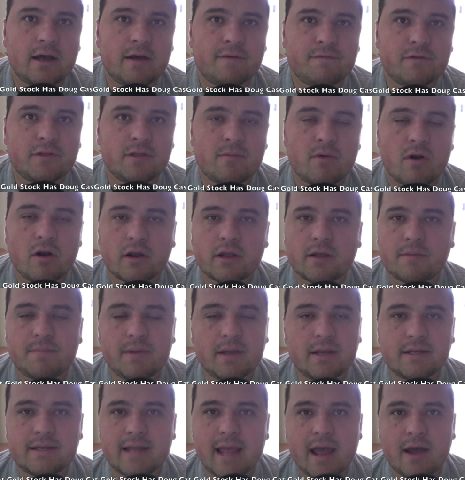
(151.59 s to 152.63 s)
for the market
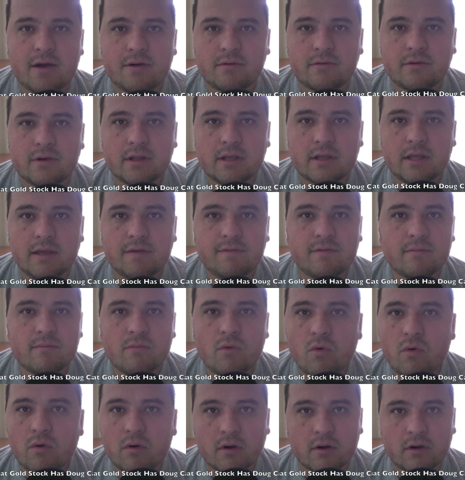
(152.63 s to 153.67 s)
being down even
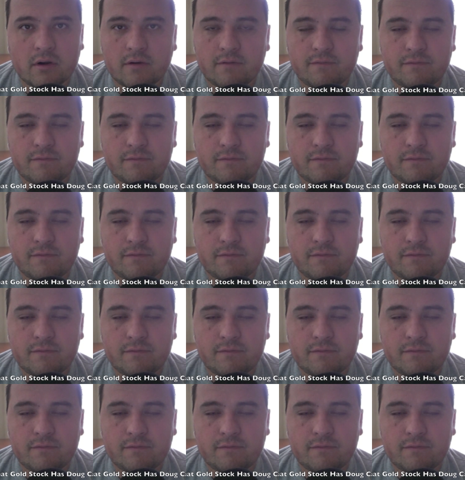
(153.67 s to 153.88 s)
more,